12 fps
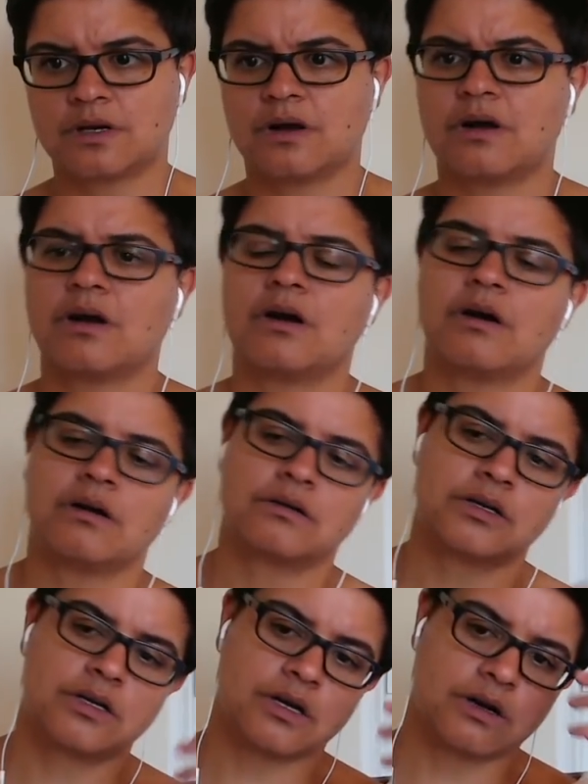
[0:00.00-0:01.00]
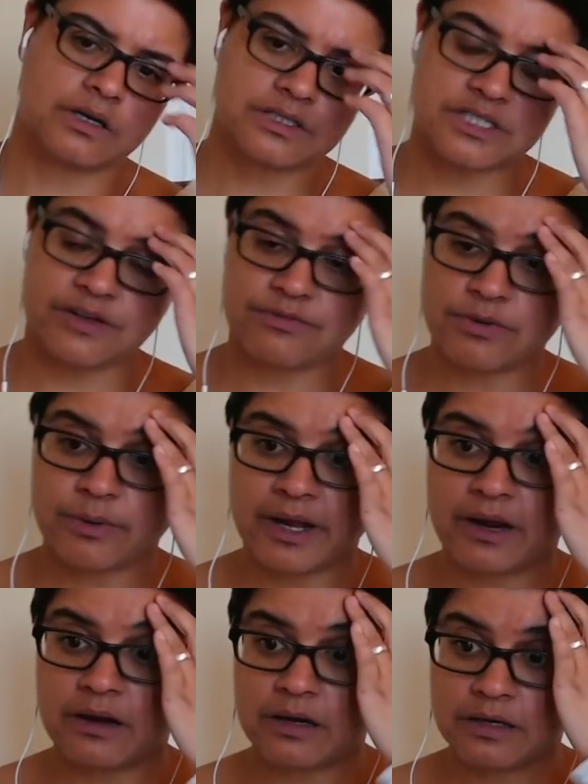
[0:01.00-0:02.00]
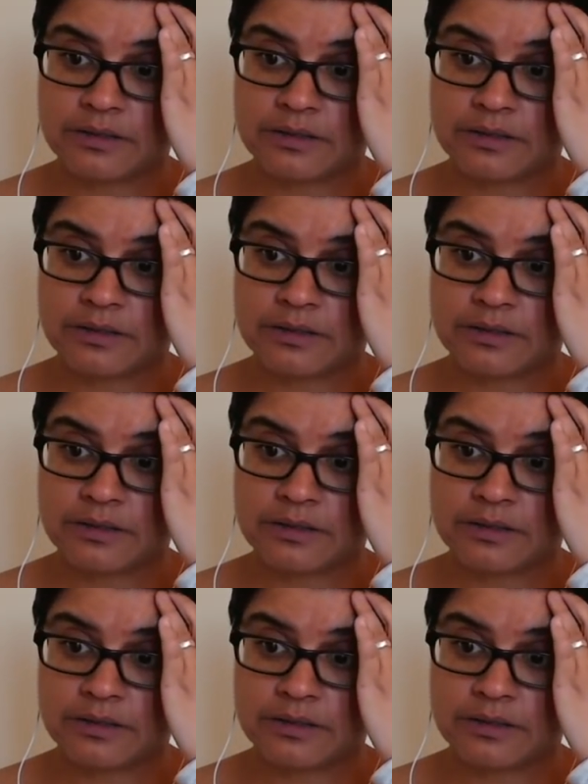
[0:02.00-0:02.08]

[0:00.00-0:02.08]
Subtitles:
Oh, God, it's everywhere.